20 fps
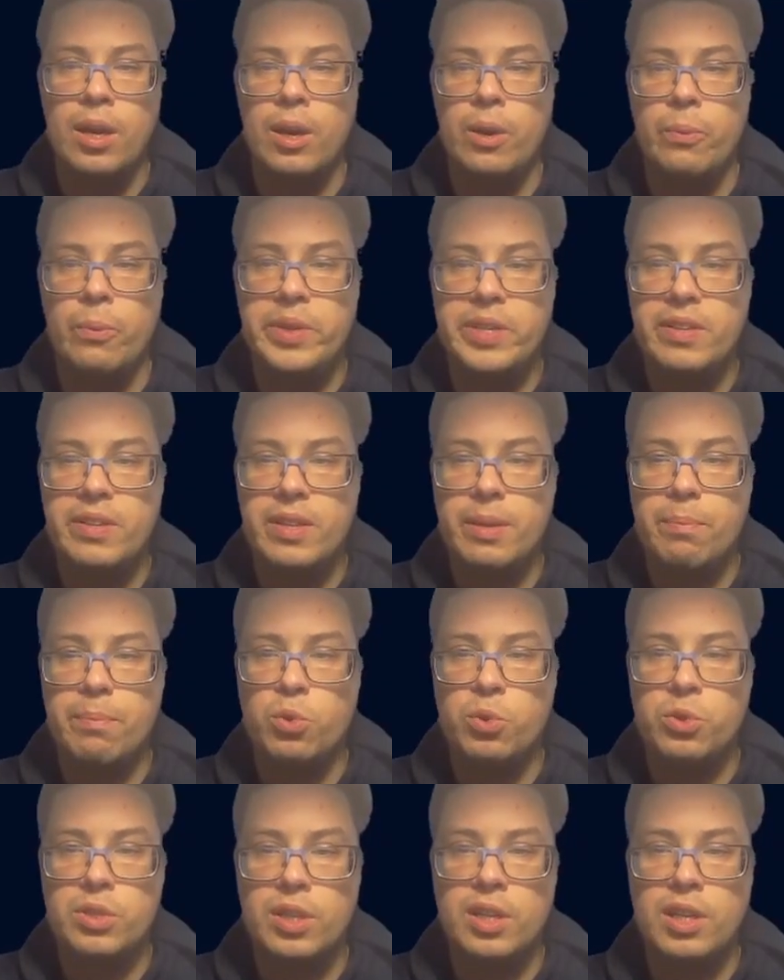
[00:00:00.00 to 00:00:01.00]
We see the
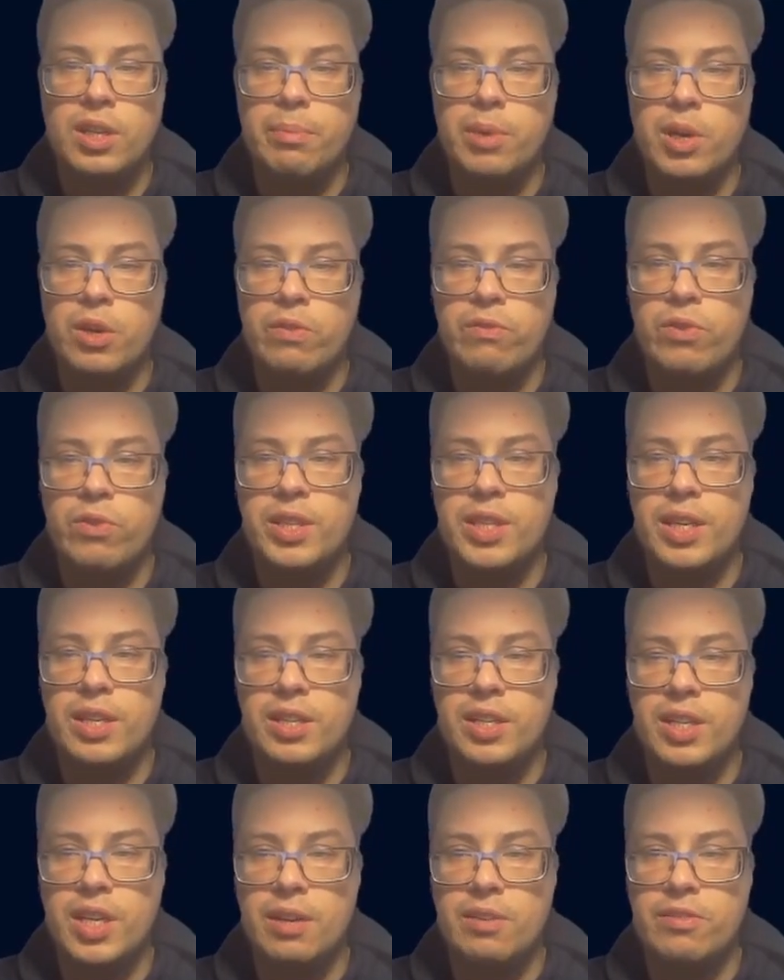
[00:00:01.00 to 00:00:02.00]
boost in about 3-10
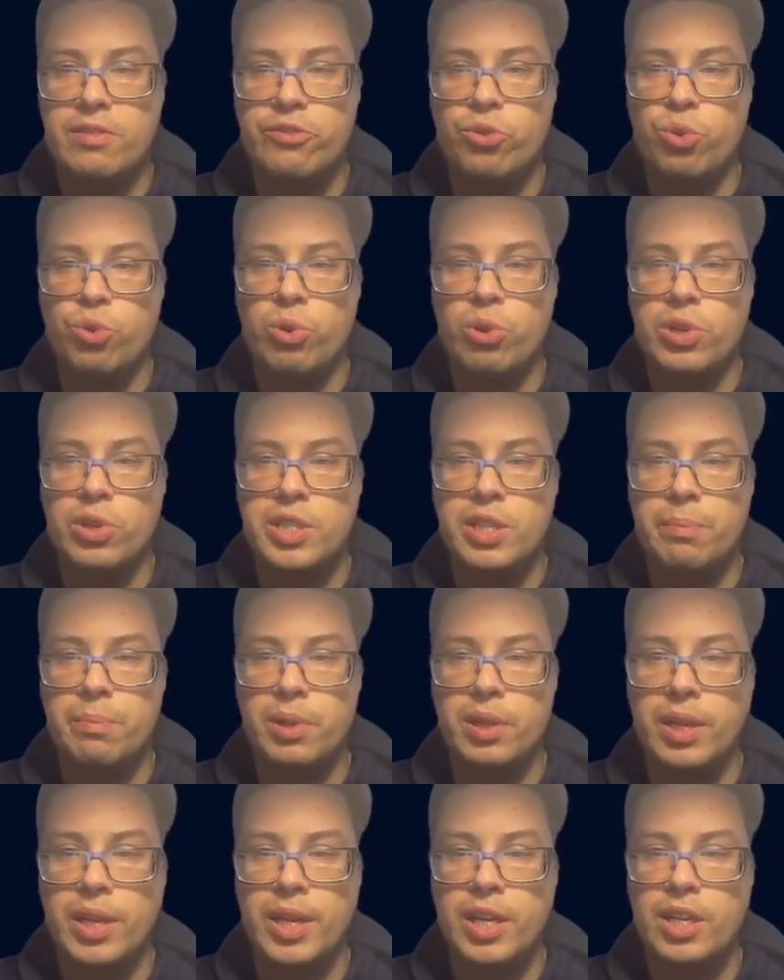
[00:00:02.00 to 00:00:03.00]
times for
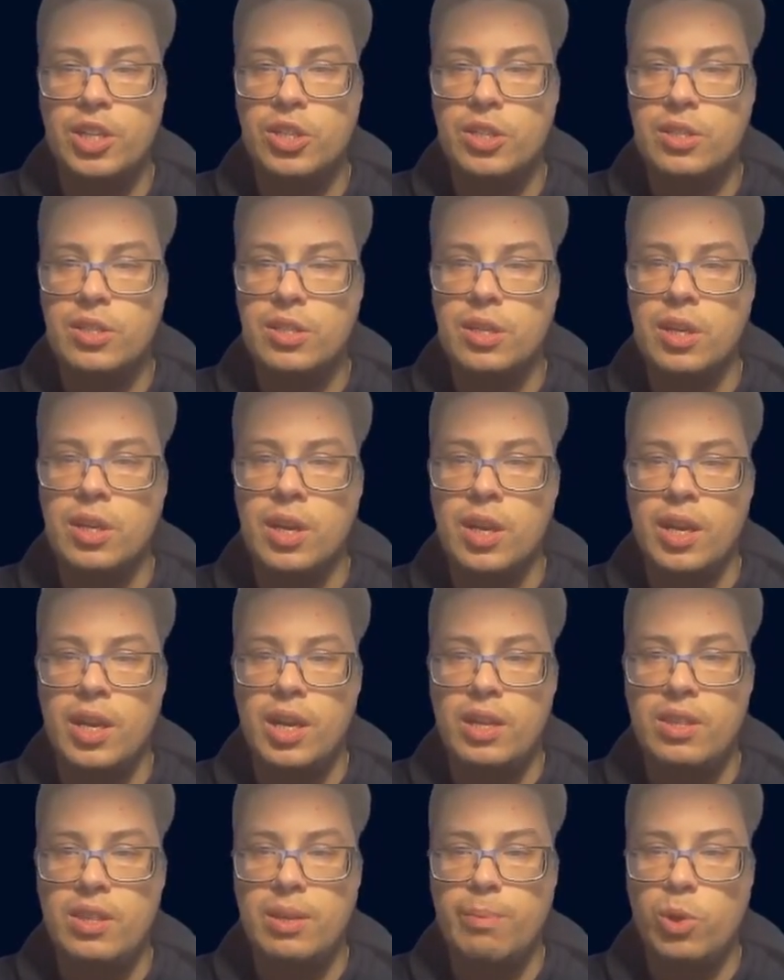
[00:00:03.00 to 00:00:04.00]
simple actions,
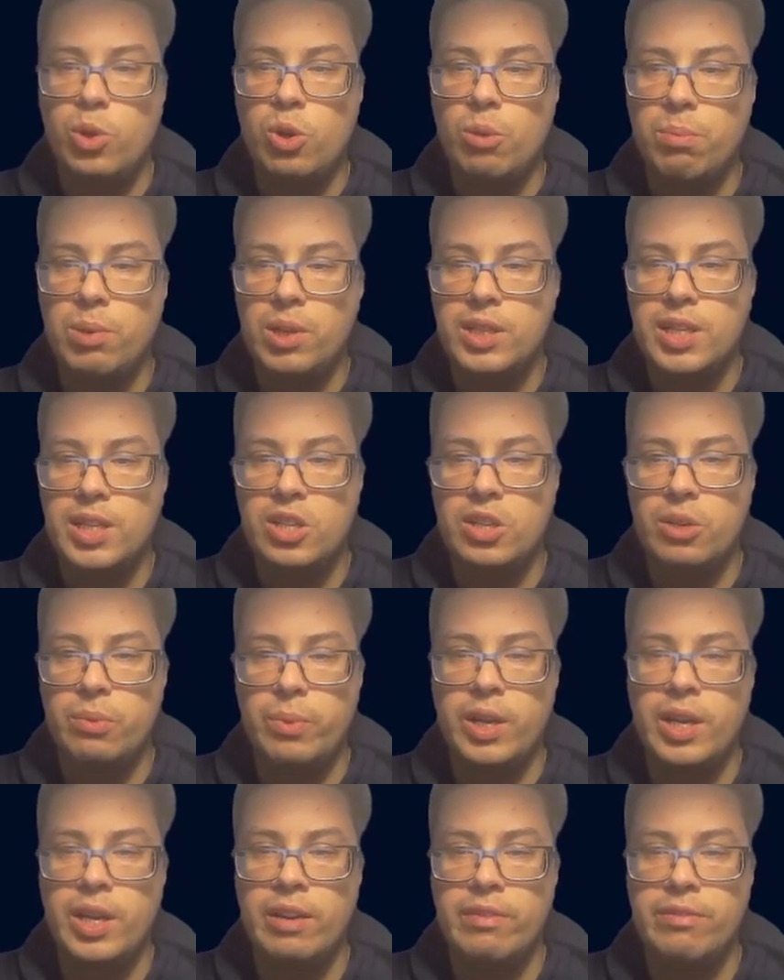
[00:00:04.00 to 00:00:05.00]
and the more complex action we
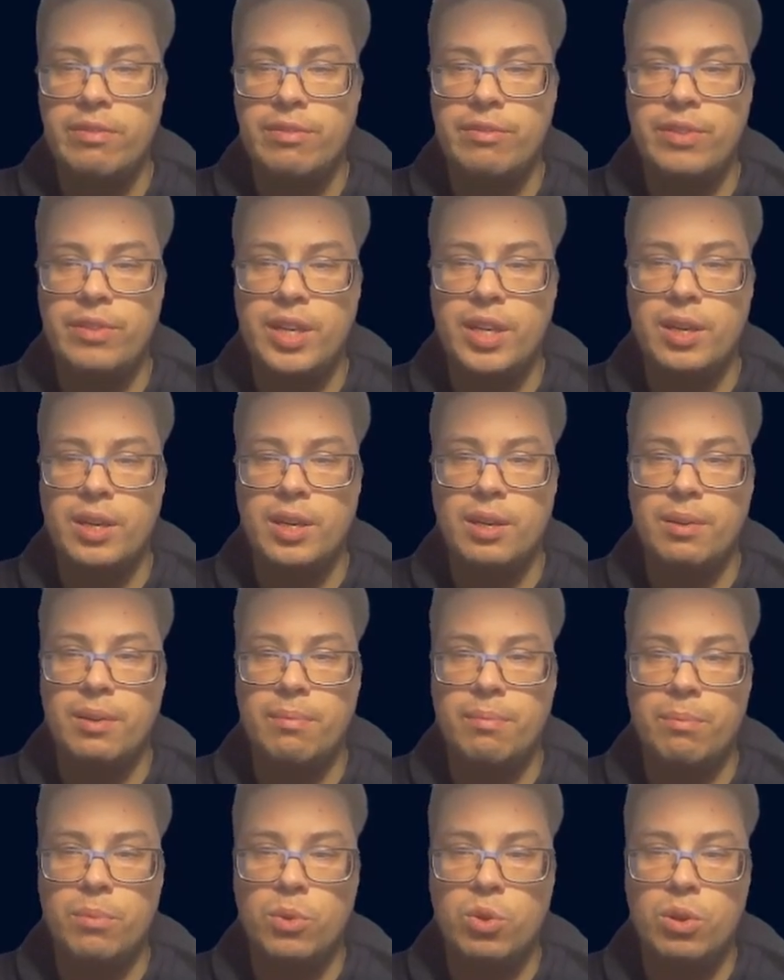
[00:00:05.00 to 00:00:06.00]
have, the
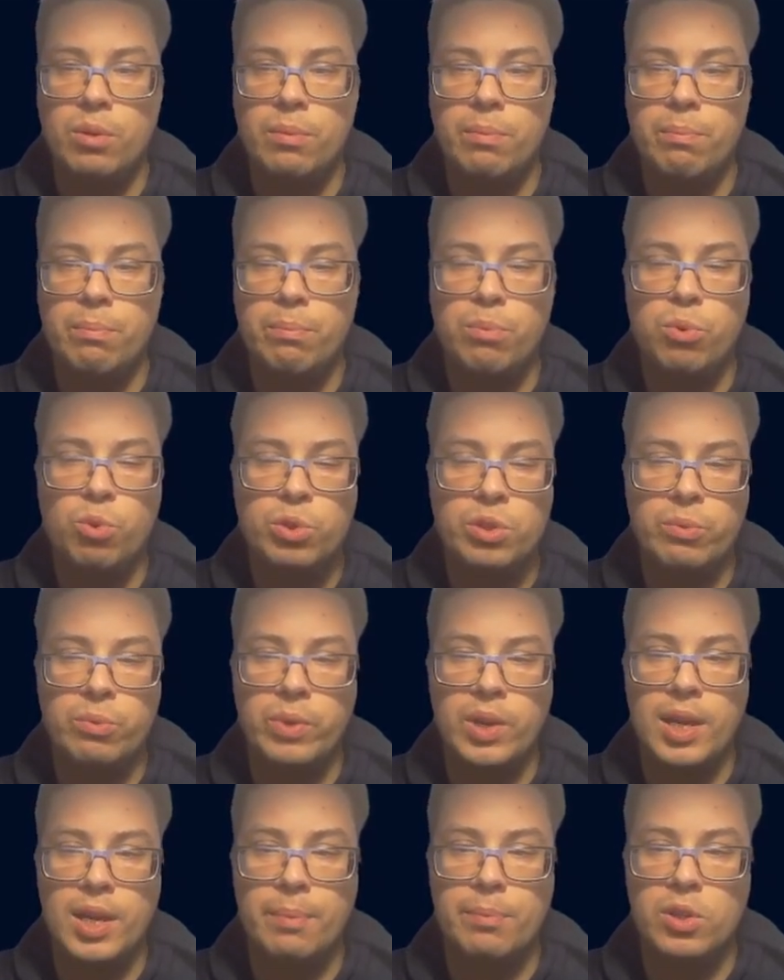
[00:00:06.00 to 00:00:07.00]
more boost
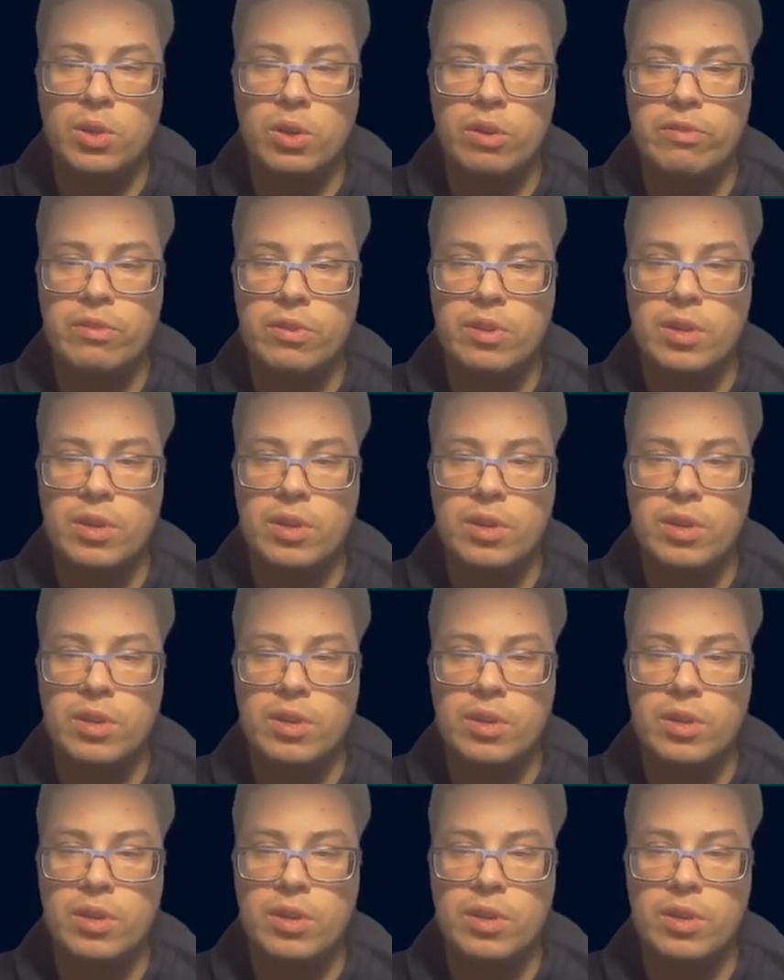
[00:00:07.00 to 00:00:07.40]
we observe.